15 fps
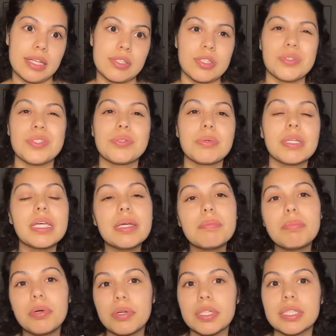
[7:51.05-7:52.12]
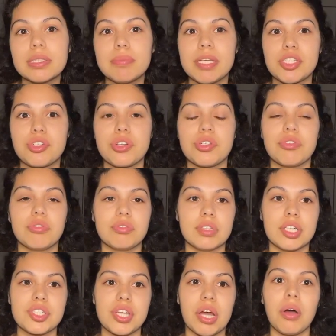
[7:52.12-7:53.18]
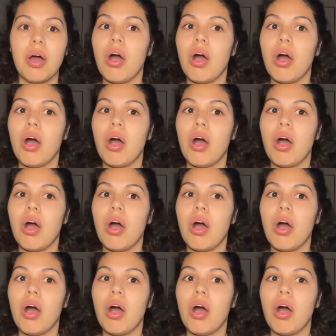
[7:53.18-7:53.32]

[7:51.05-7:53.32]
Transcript: So it's really important to make sure you flush out